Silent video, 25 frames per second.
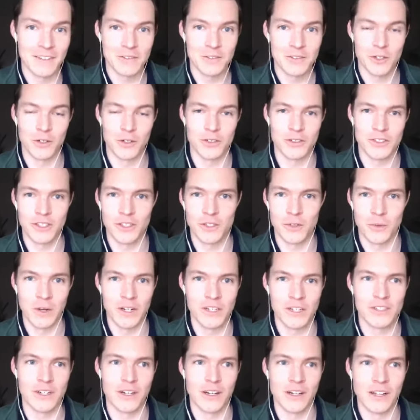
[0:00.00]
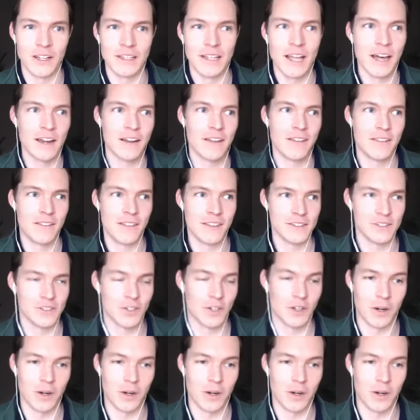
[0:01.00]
certain situation a lot of this could